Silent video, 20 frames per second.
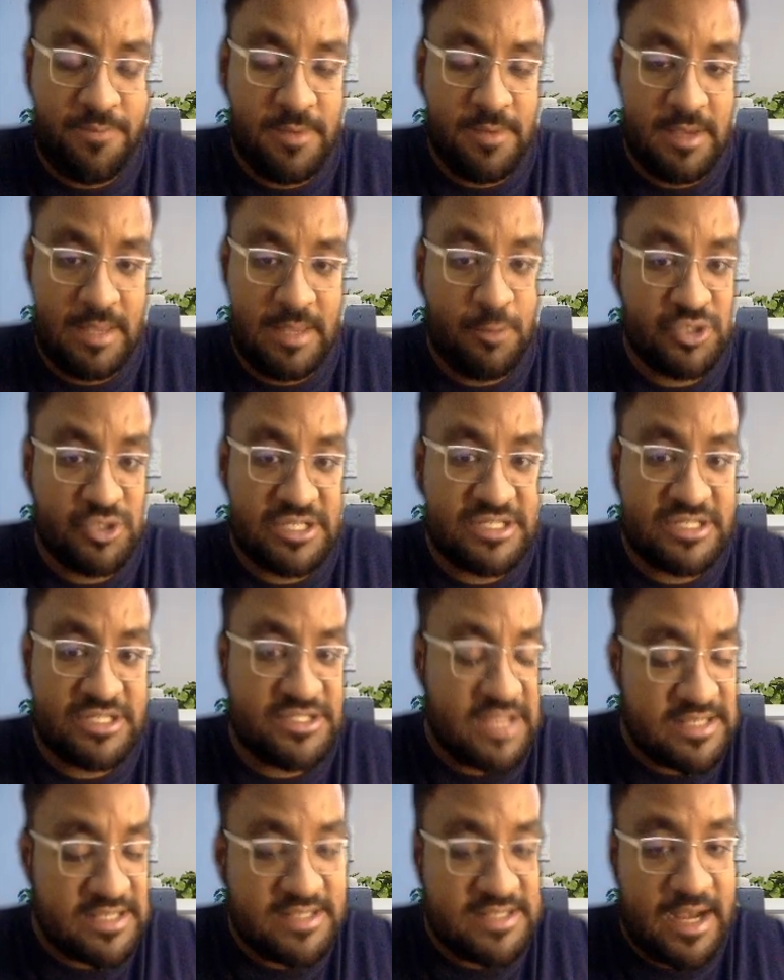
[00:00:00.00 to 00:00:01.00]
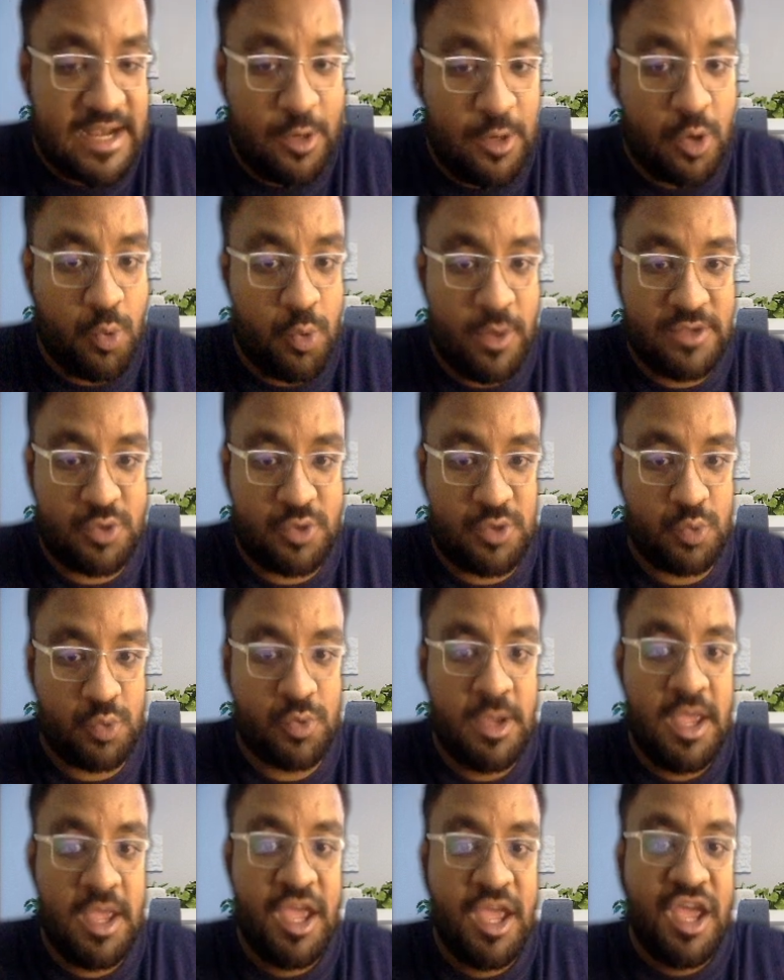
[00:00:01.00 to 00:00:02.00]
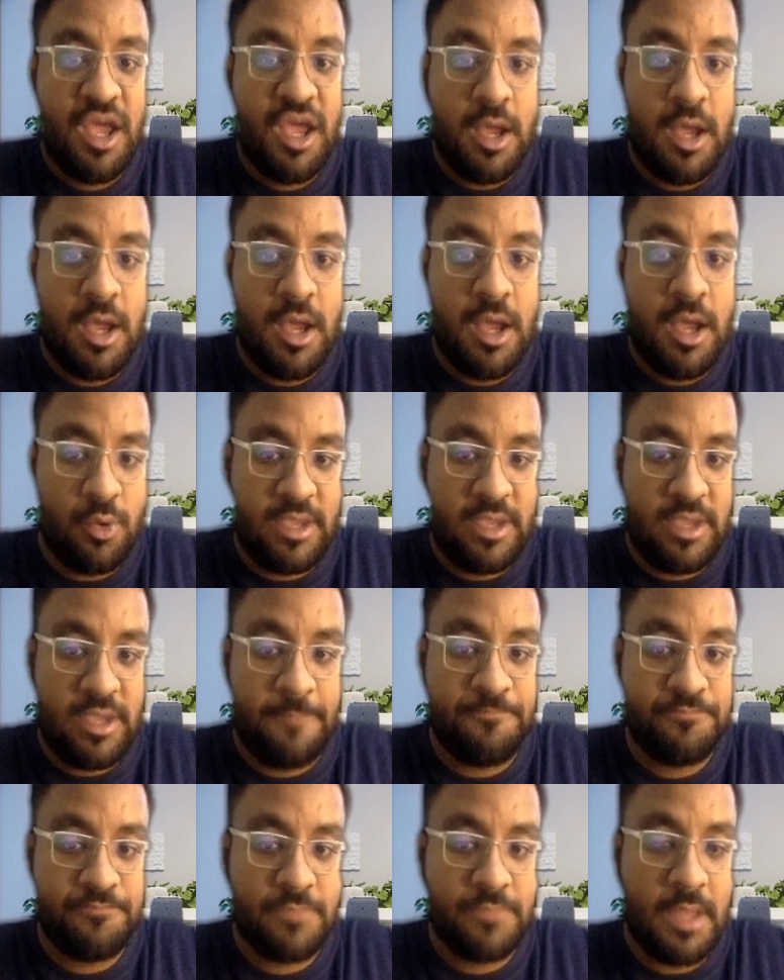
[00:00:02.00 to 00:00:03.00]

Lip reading: emotional stress that you are going through. Okay,